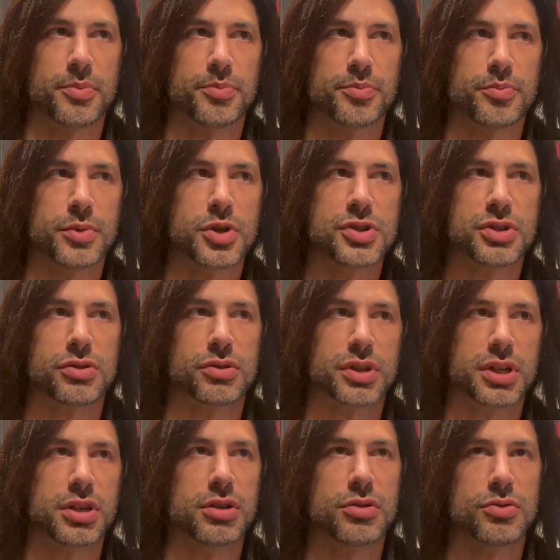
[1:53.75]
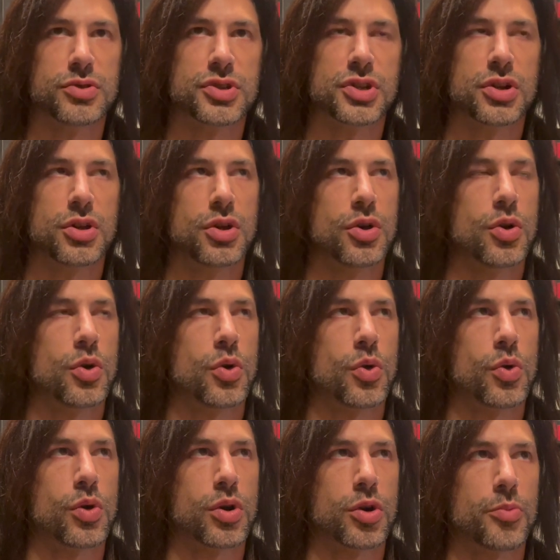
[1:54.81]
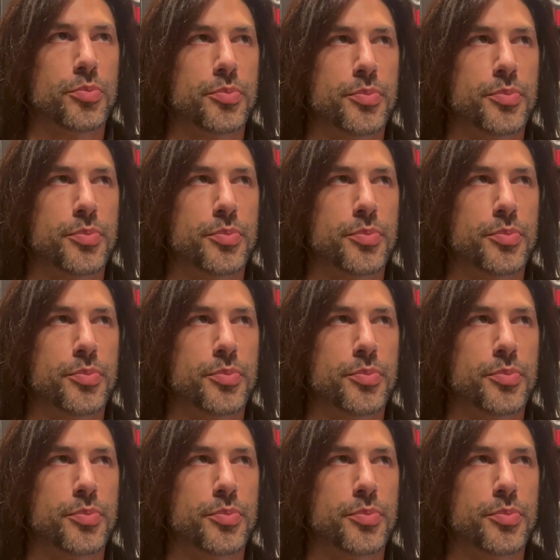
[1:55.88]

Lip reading: musical cues or